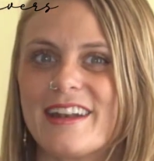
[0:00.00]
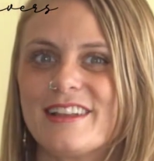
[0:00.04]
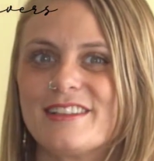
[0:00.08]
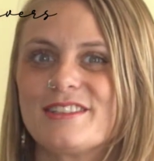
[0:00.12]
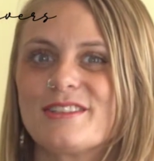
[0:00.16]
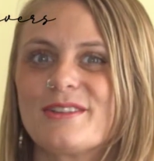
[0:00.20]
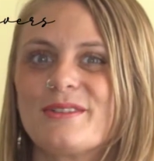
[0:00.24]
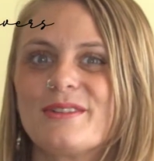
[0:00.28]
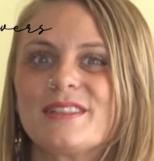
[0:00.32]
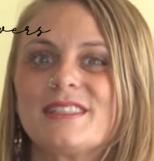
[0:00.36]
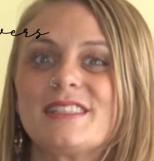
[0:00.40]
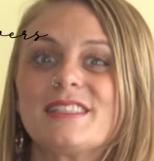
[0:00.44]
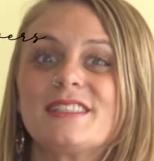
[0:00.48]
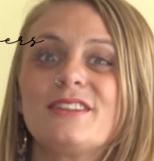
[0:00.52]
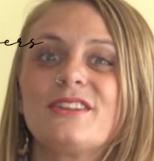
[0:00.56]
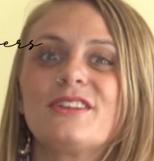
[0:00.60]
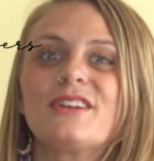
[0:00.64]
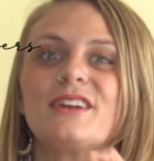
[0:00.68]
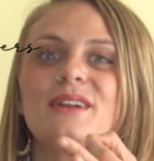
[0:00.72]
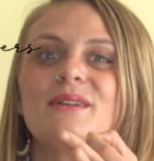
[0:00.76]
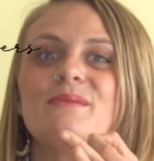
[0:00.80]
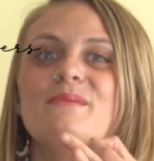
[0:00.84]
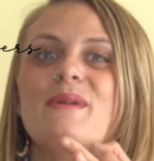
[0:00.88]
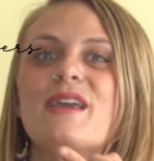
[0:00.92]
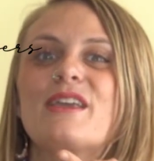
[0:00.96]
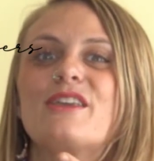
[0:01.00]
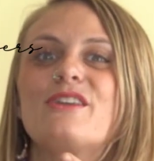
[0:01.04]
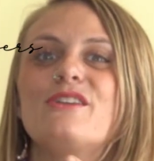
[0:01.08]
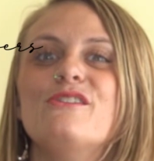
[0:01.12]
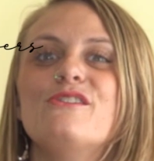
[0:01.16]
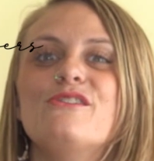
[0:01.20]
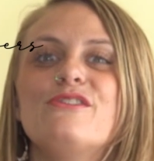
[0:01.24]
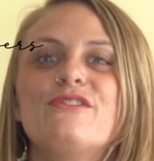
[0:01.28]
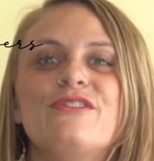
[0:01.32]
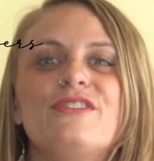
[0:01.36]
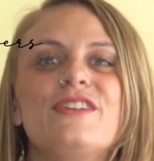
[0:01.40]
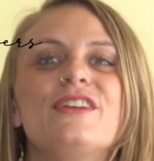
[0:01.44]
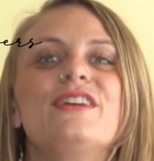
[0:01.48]
And so it's still going to make you
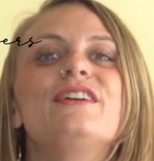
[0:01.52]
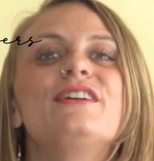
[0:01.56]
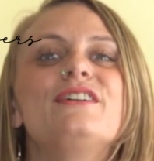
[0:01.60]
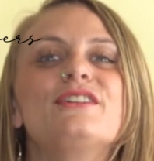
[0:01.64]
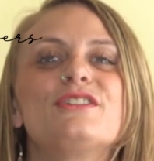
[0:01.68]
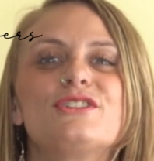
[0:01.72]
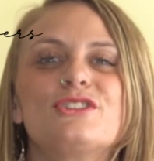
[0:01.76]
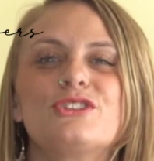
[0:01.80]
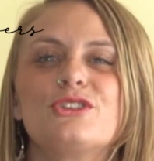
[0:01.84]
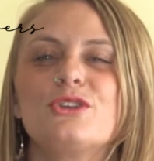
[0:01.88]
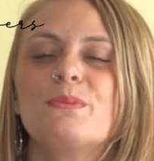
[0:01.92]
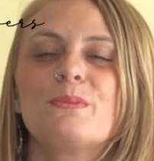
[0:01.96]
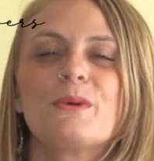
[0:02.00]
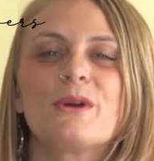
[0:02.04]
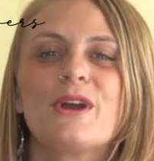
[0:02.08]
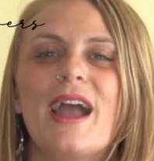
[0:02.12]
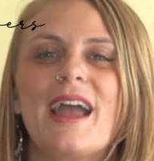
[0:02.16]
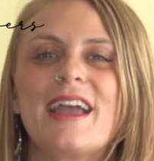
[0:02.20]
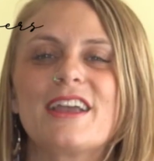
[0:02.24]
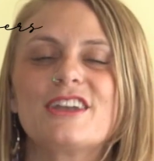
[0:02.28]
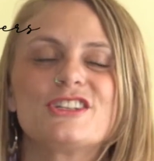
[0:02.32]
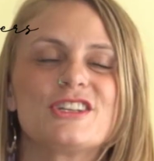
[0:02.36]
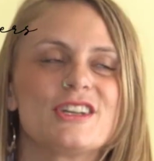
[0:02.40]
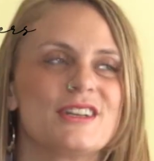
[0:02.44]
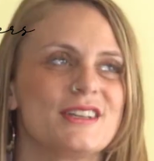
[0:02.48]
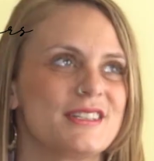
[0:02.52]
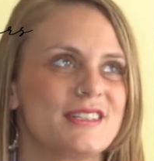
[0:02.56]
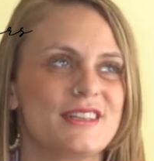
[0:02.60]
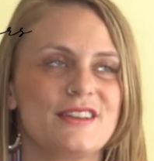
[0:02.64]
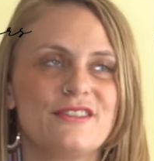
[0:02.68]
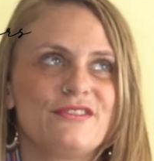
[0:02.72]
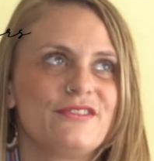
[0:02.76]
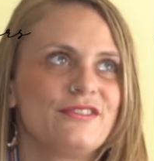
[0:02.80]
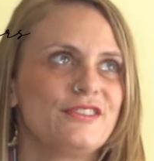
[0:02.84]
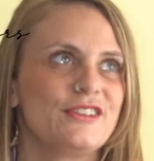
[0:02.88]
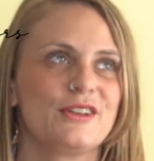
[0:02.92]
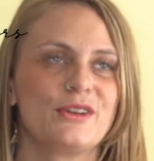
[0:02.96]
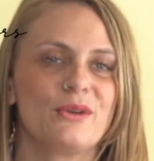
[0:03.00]
feel super anxious if,
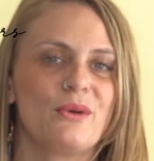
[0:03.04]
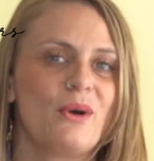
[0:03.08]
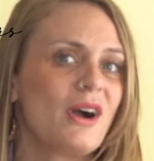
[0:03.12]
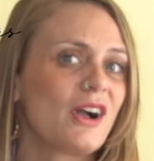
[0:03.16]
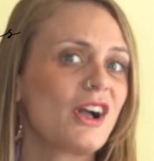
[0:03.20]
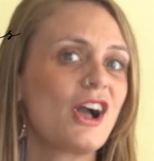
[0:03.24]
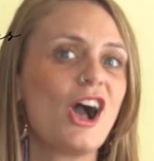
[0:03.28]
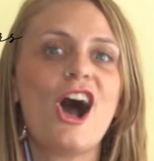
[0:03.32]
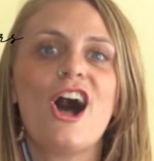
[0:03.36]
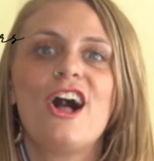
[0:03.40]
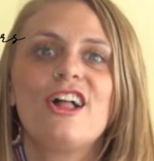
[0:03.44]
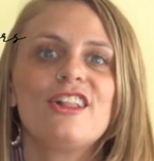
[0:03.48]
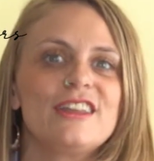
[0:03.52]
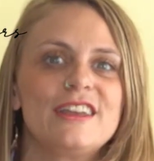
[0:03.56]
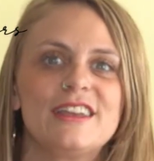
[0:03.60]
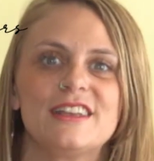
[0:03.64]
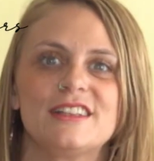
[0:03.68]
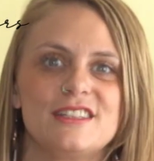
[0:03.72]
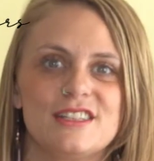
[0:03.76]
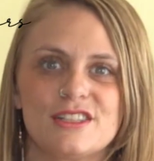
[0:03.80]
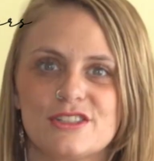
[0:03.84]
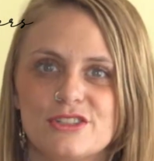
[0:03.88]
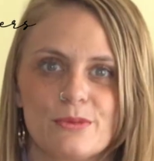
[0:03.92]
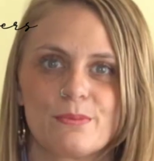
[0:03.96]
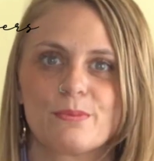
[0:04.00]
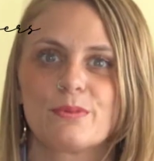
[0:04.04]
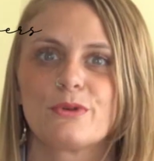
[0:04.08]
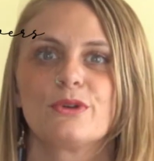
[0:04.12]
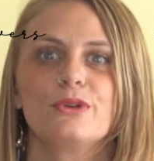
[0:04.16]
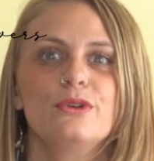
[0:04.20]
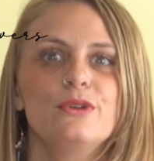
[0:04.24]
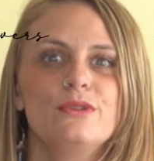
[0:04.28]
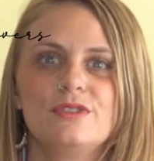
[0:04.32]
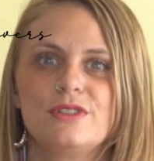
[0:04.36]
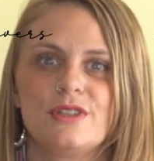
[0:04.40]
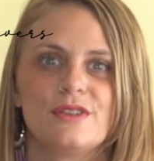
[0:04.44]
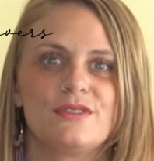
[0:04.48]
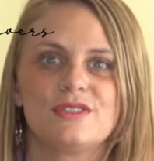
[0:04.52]
a colleague
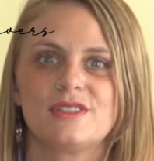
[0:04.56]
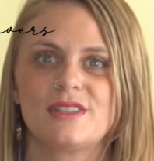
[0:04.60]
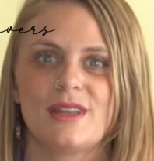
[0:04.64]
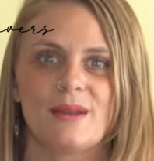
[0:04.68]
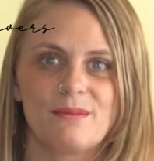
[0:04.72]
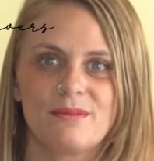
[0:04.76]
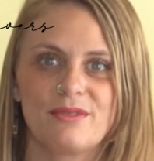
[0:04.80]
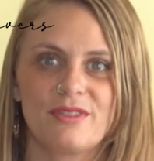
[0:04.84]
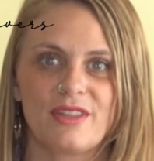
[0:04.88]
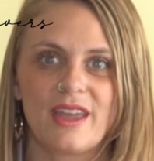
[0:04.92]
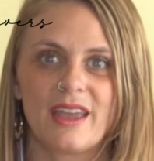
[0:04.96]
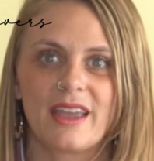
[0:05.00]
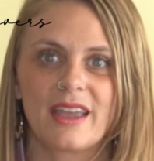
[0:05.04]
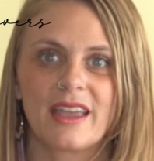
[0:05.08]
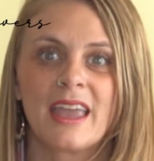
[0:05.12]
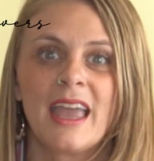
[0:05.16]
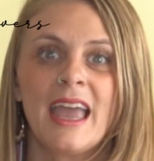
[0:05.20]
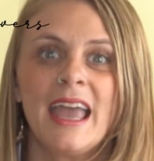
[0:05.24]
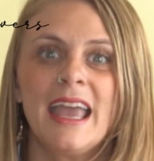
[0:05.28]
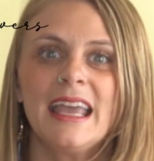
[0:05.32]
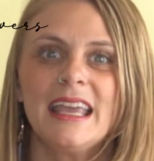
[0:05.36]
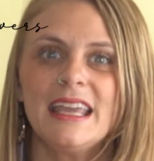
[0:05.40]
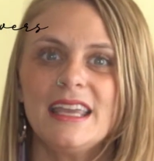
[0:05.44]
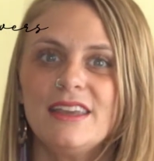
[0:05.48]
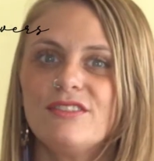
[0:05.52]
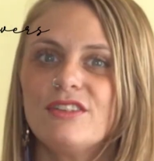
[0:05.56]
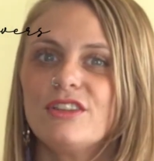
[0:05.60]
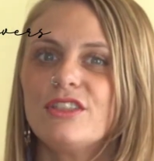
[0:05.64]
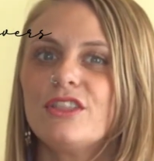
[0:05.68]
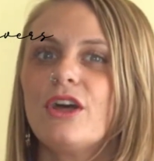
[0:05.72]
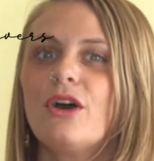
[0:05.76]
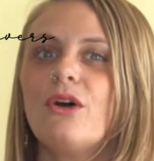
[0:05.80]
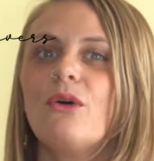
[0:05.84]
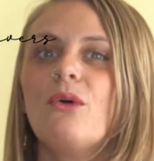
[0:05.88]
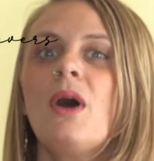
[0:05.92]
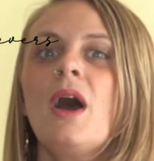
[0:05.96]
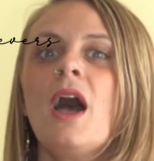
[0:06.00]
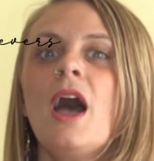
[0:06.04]
disapproves of something, even
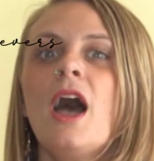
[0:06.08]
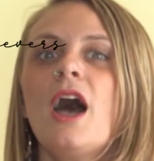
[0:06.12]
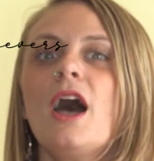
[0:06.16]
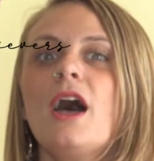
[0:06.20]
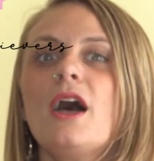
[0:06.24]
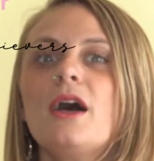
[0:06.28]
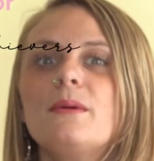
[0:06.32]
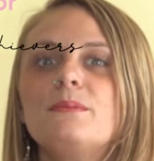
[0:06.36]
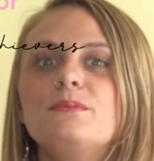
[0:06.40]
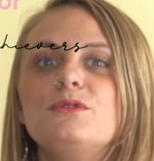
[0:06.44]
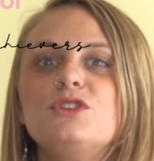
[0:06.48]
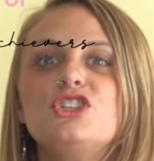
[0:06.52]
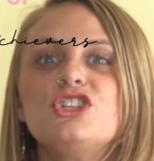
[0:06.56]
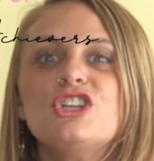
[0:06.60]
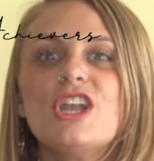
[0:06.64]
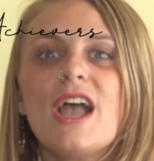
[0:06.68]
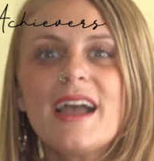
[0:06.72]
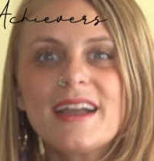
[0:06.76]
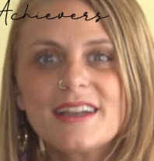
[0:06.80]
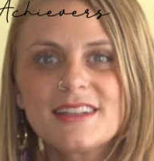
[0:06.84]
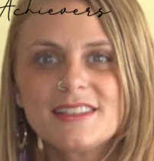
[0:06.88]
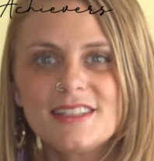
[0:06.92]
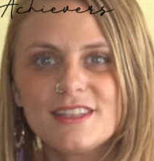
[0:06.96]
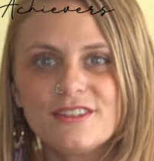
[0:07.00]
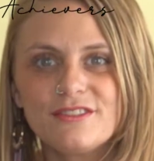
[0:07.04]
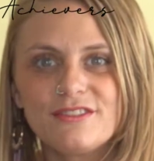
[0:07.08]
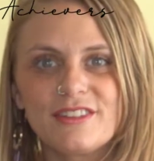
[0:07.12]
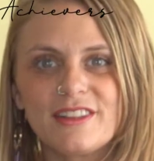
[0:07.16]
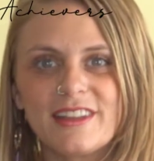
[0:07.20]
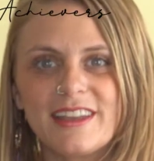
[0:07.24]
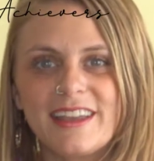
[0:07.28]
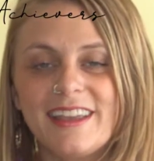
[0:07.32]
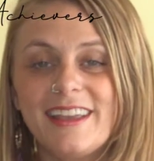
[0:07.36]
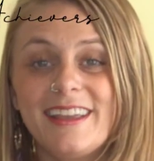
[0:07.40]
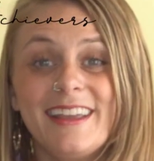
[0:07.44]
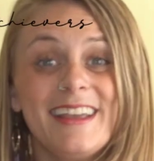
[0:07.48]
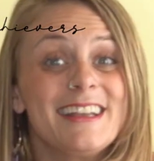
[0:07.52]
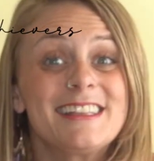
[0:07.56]
though
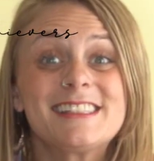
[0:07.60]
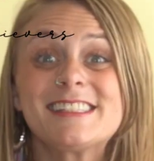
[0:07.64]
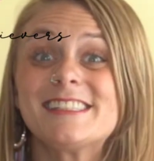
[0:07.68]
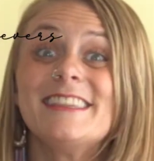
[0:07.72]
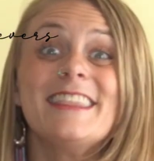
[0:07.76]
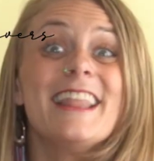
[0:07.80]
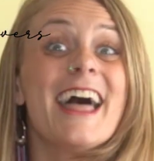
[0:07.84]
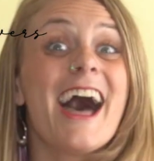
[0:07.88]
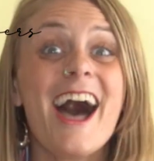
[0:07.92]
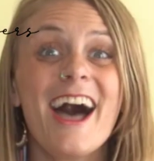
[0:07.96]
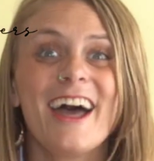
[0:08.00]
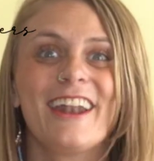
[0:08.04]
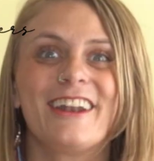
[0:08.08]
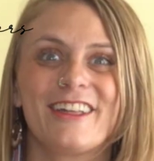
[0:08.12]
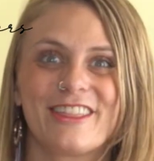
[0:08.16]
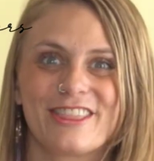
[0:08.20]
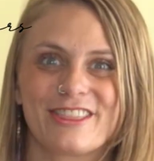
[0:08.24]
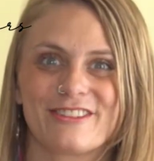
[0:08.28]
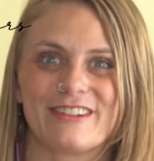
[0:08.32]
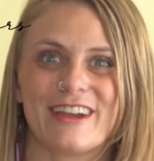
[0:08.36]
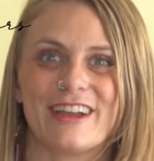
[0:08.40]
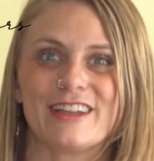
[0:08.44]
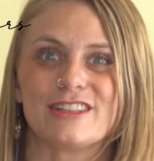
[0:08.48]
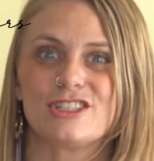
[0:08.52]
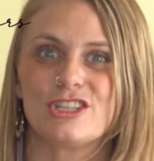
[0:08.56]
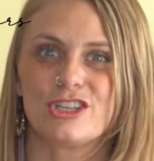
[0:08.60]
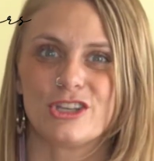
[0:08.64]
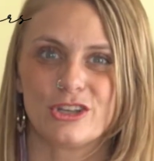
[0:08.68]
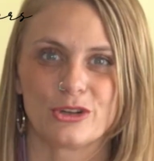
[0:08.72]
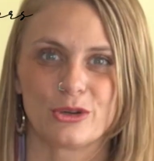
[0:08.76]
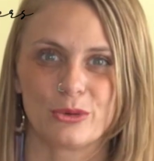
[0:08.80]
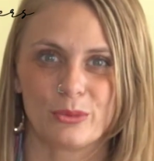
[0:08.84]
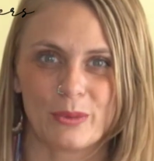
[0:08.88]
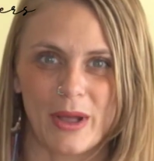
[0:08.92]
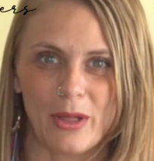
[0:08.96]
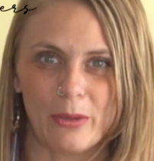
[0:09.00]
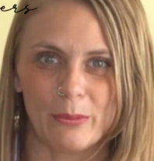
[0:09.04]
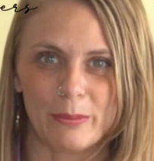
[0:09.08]
objectively it's not a threat to your
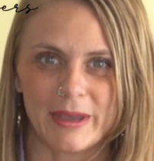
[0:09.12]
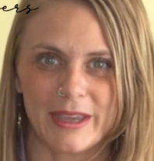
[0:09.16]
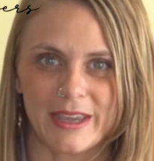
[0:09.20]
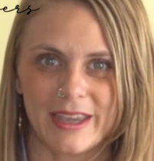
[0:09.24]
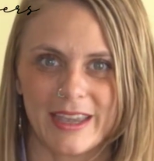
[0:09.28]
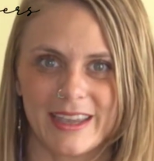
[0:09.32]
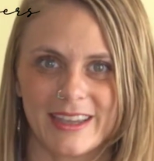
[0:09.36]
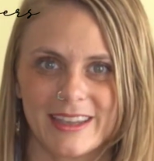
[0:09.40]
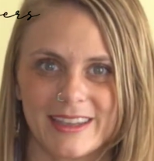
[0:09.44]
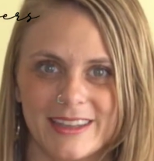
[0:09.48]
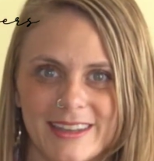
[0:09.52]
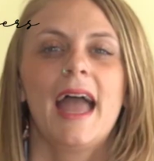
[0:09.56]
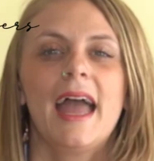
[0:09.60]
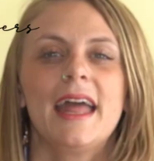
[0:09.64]
well-being.